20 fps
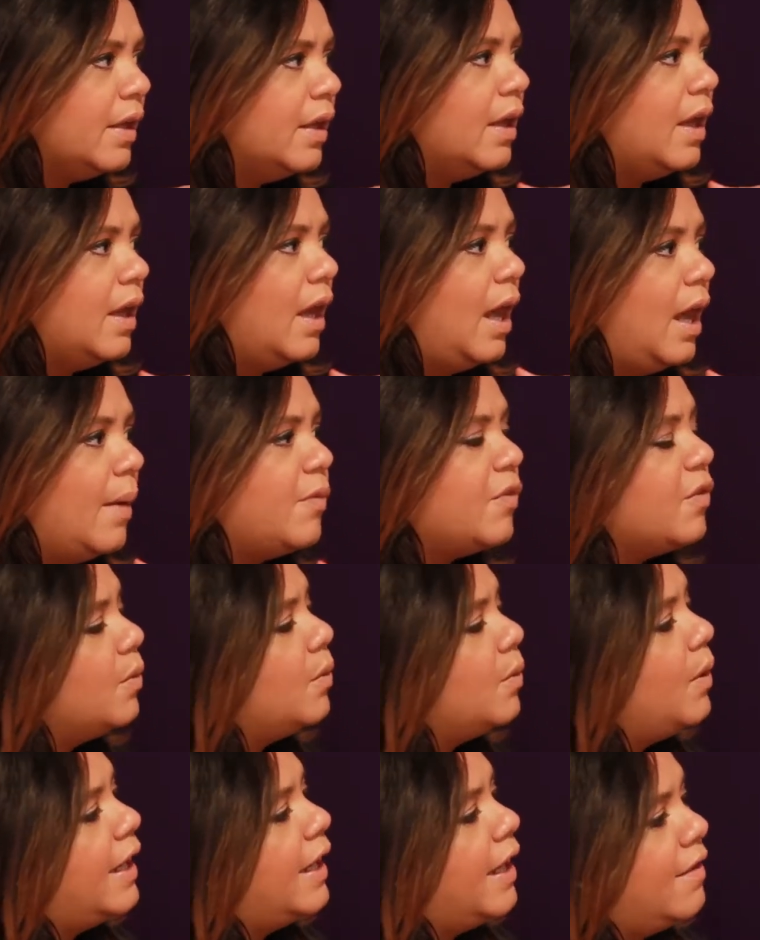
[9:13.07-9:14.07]
Yeah.
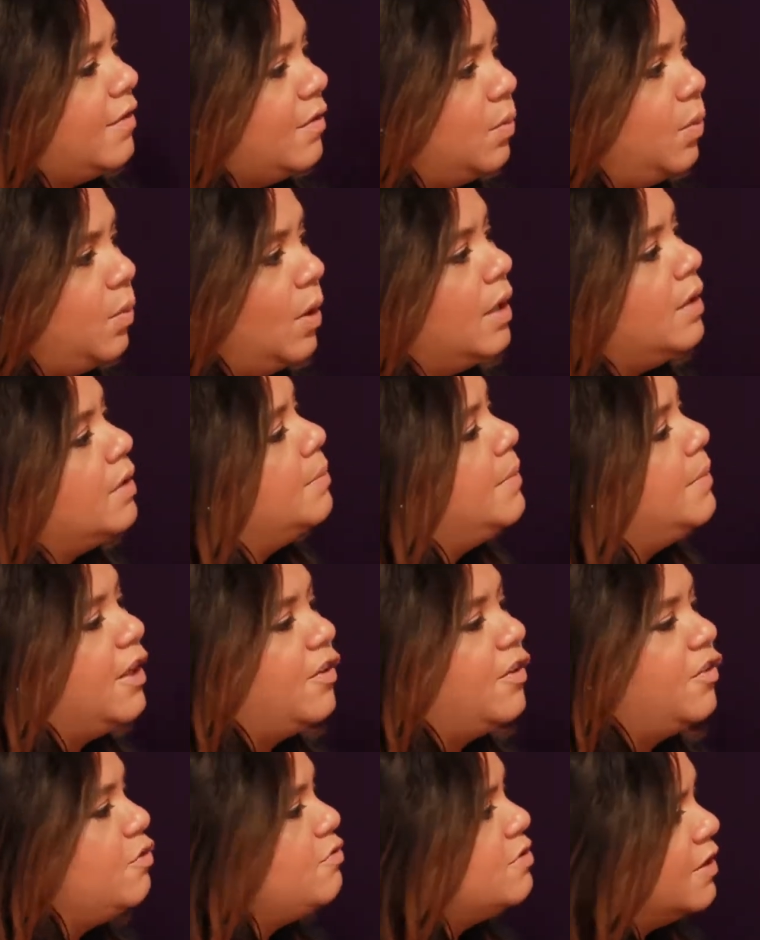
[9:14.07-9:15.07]
So I guess what
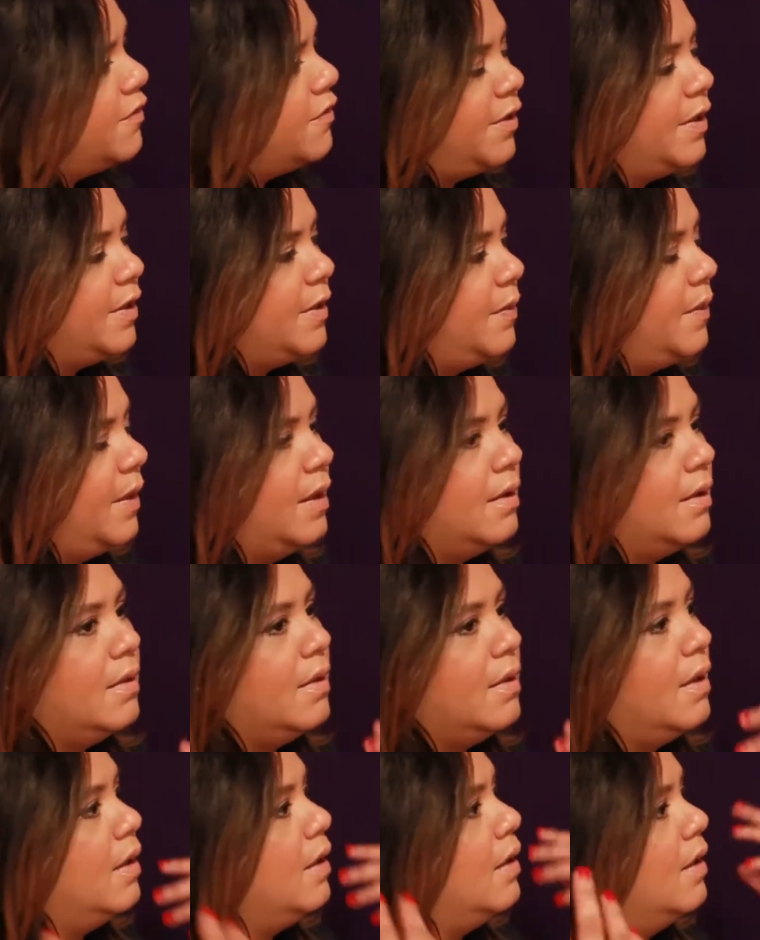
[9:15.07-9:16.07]
makes you different than
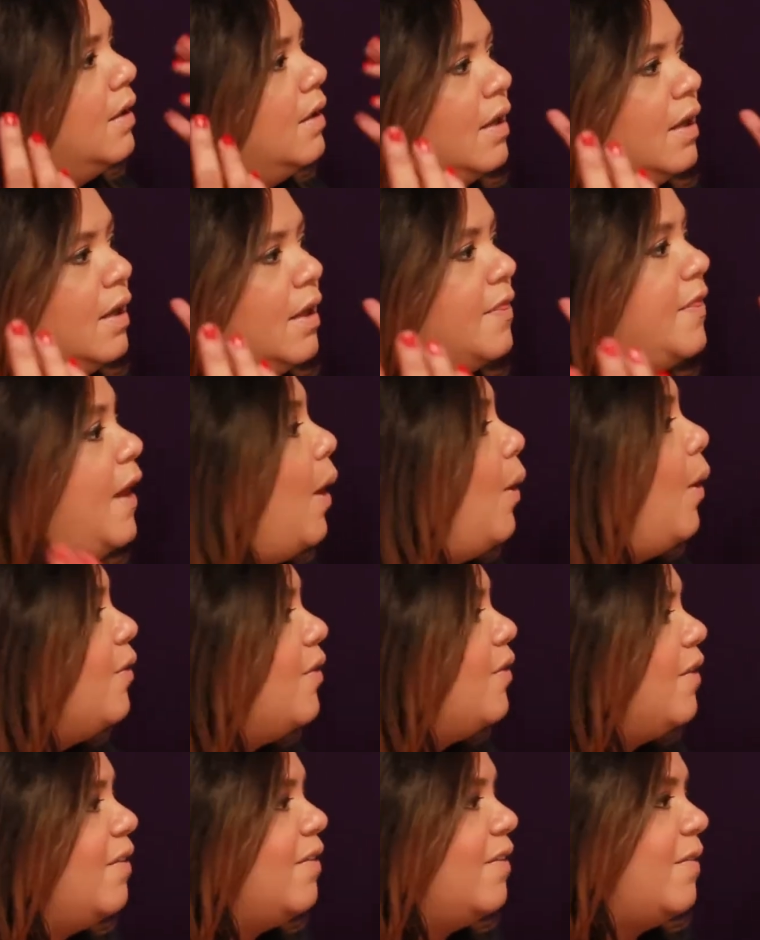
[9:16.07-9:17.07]
the
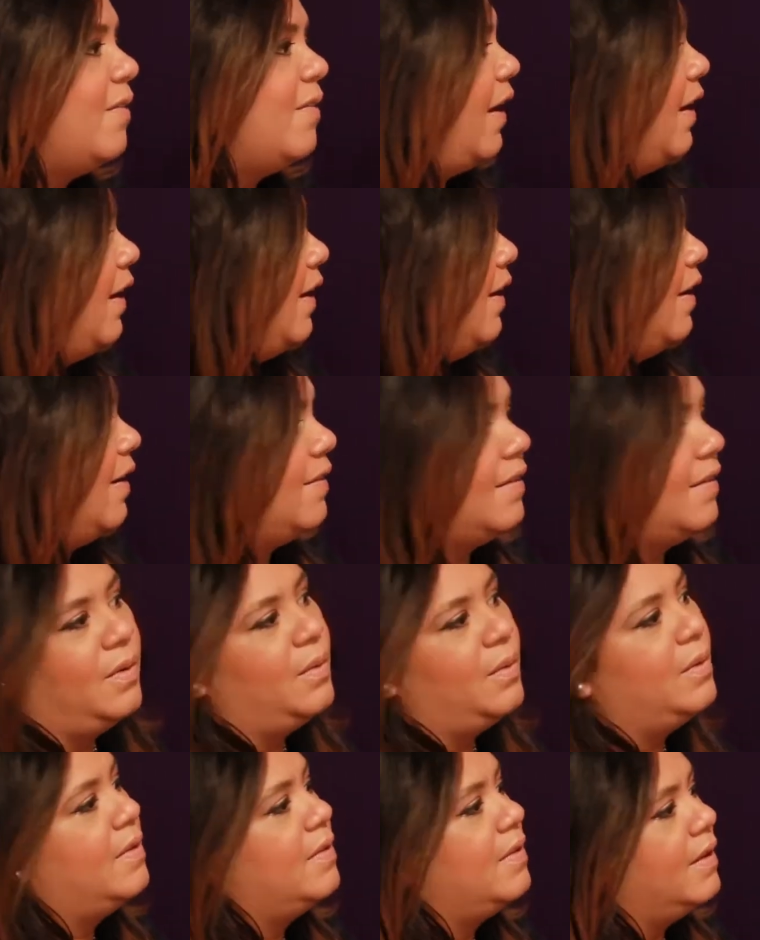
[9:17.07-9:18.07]
thousands of psychics
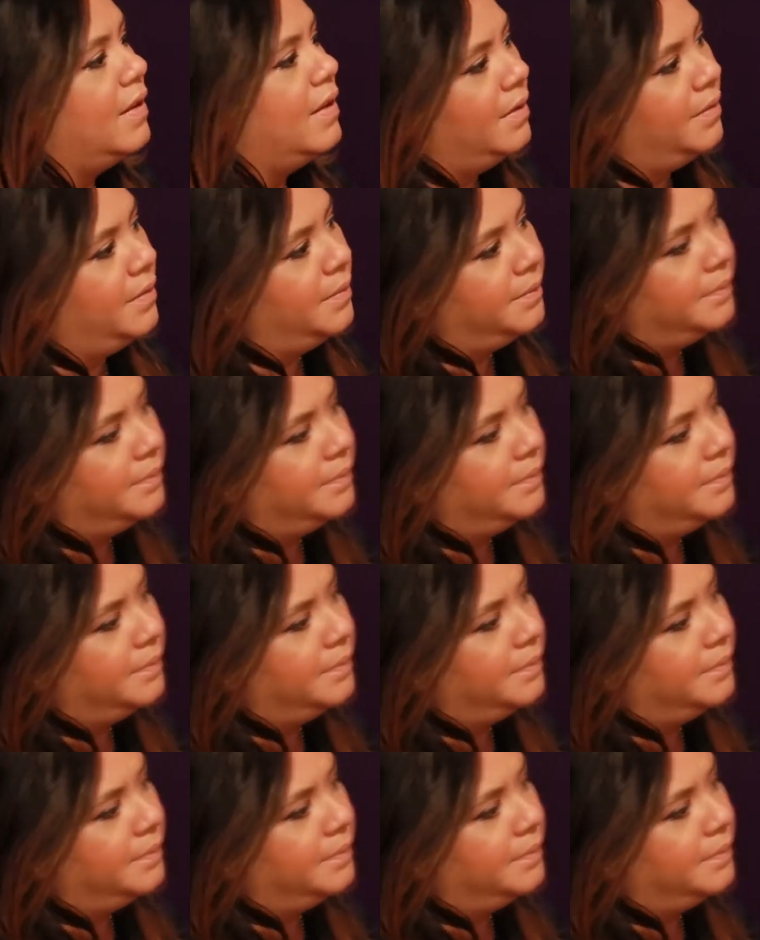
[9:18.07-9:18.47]
that we see?